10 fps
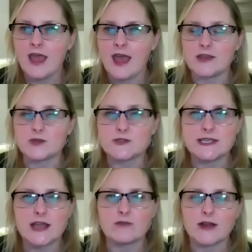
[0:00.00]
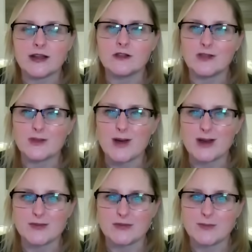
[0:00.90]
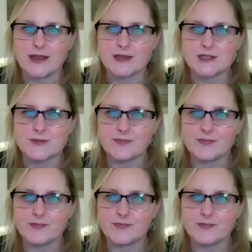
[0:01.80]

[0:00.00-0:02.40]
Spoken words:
and you'll see that running along the bottom of the page.